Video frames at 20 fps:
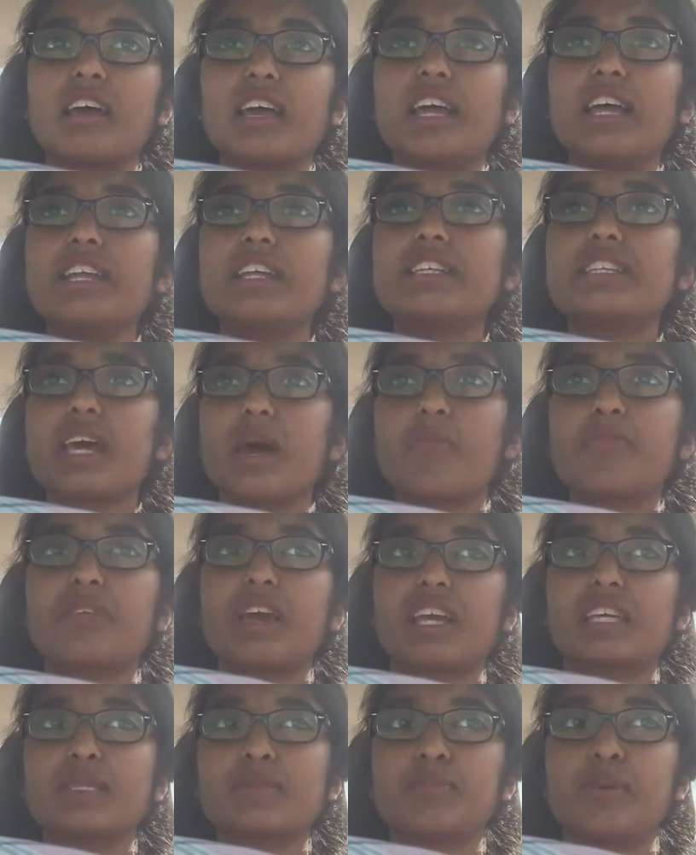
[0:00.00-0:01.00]
in-depth
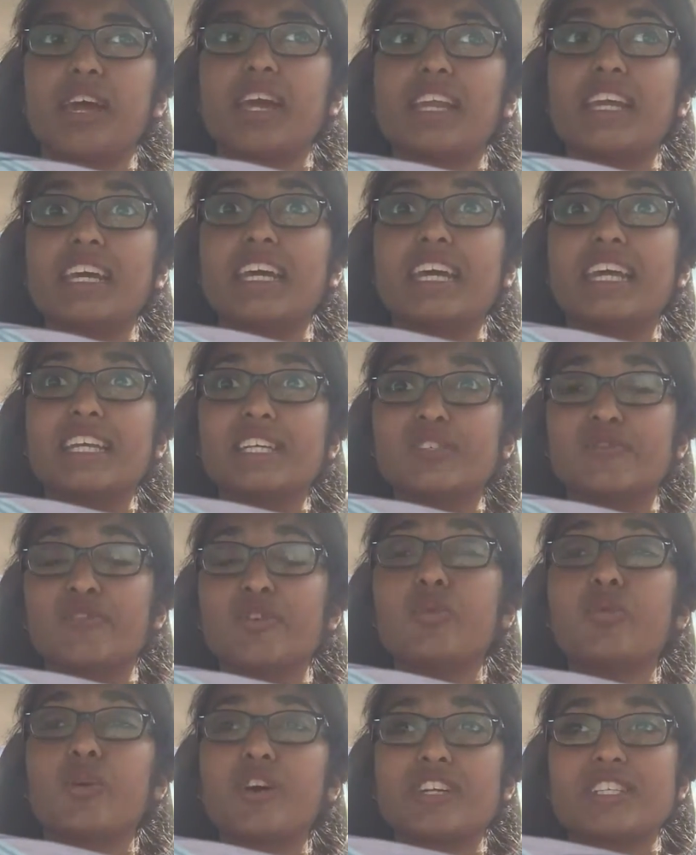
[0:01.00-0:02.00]
explain it in as
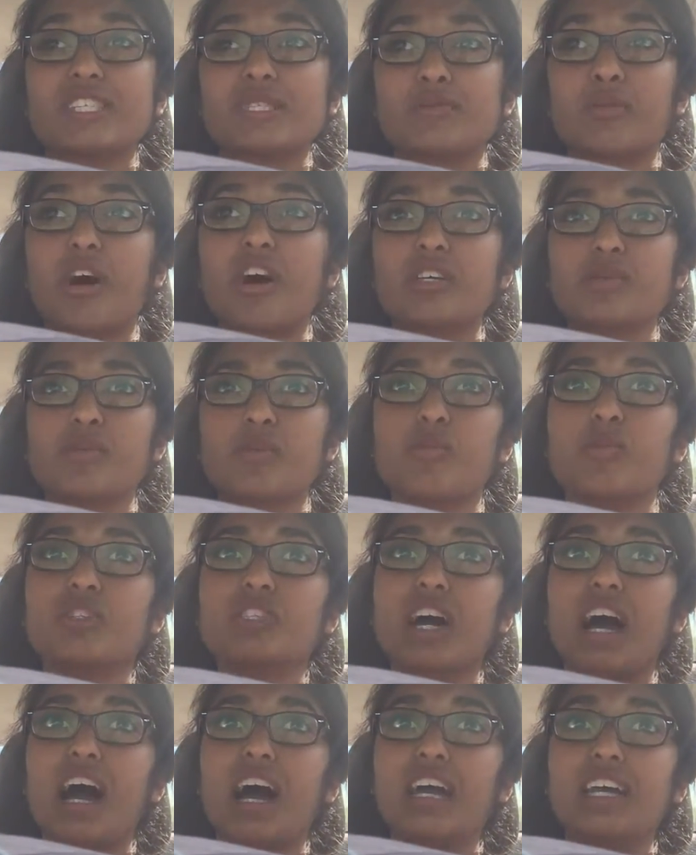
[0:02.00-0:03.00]
few words as possible, which
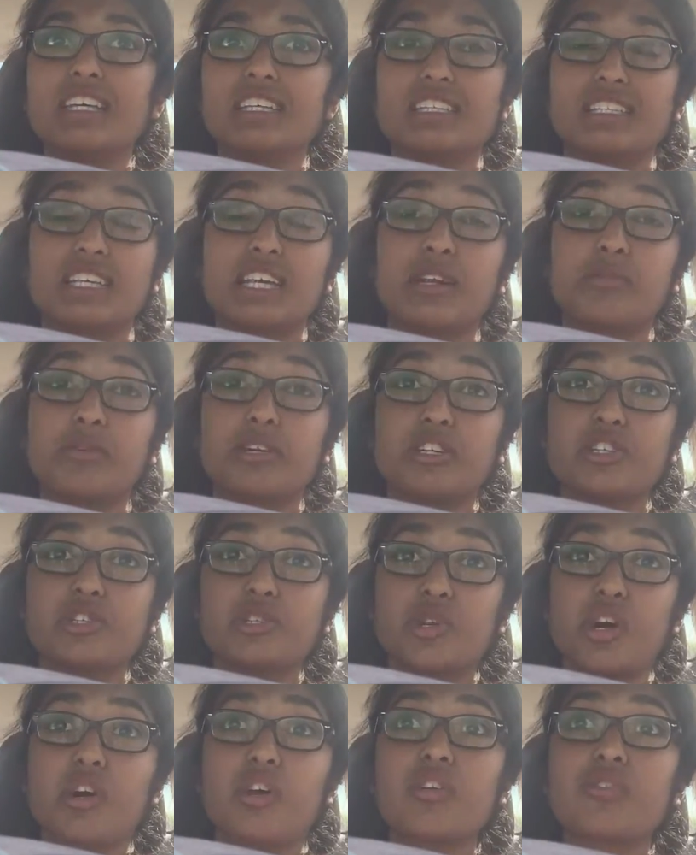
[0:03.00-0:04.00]
is gonna be a
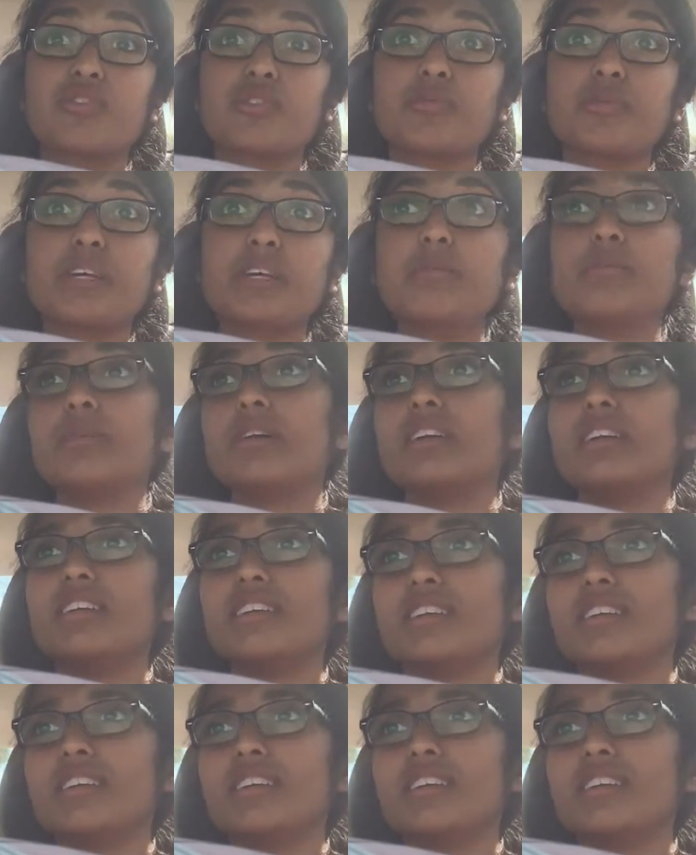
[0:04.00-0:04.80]
struggle for me, but